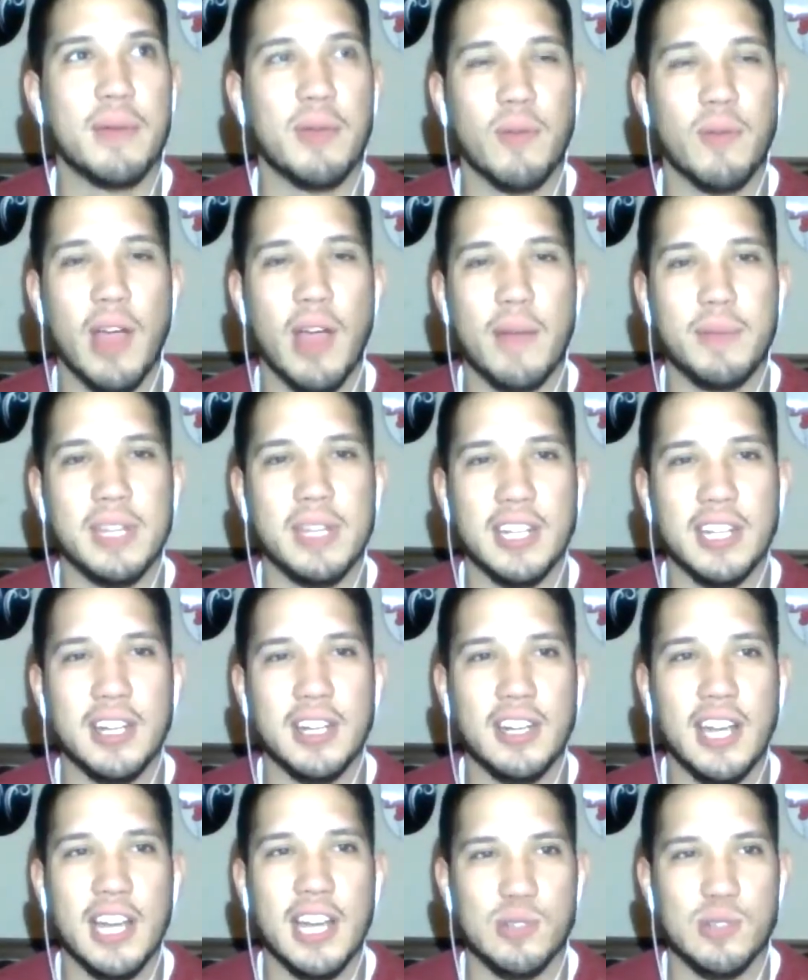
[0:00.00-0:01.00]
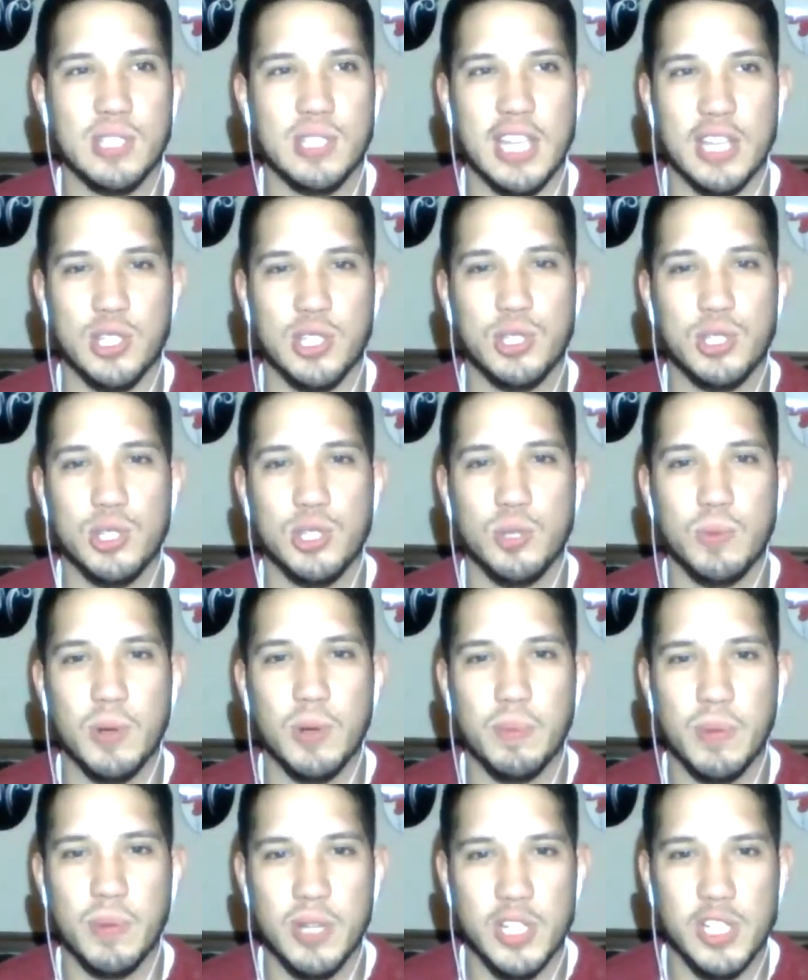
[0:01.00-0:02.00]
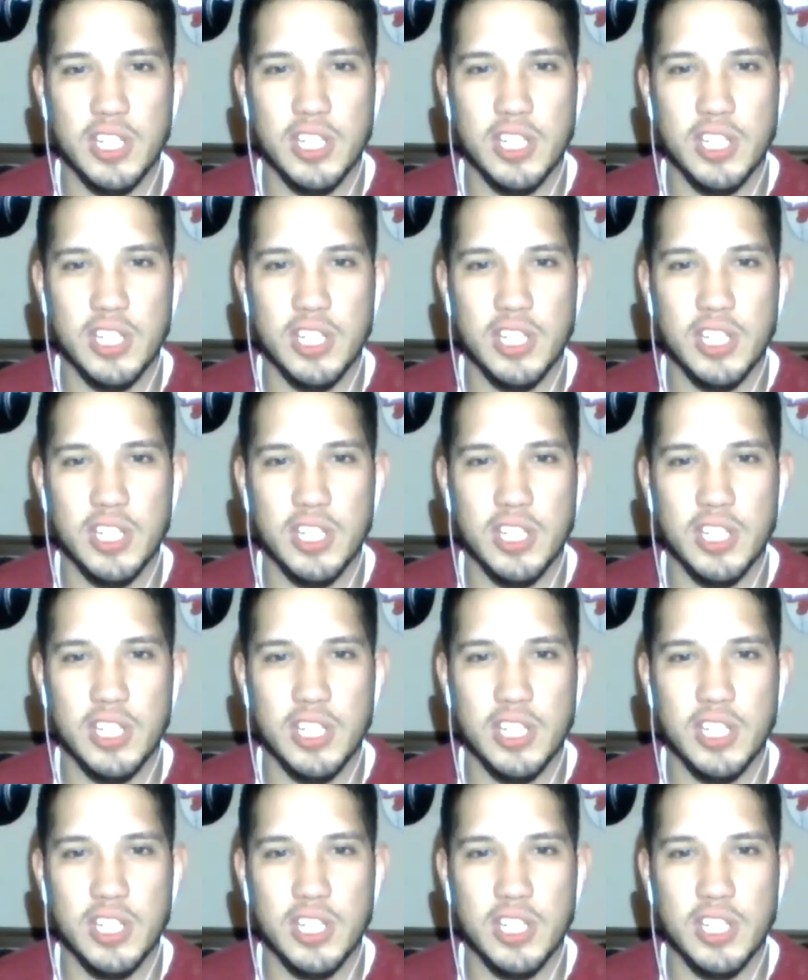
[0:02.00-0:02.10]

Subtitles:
Robbie Dyrdek was like super pushing